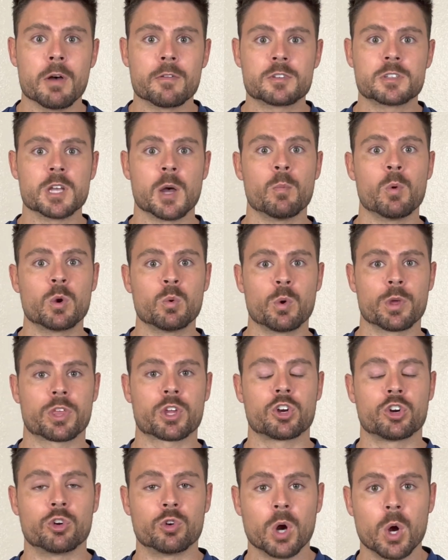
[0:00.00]
of someone with
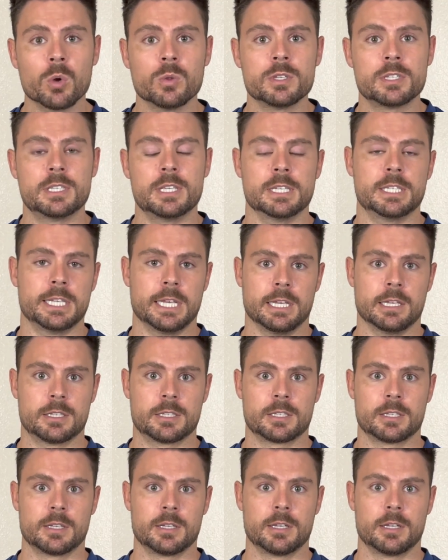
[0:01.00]
Crohn's
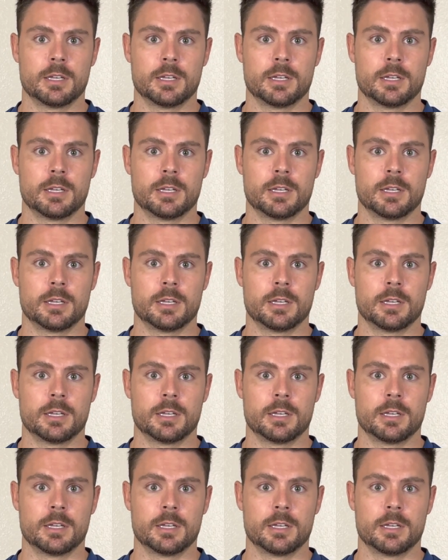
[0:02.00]
disease.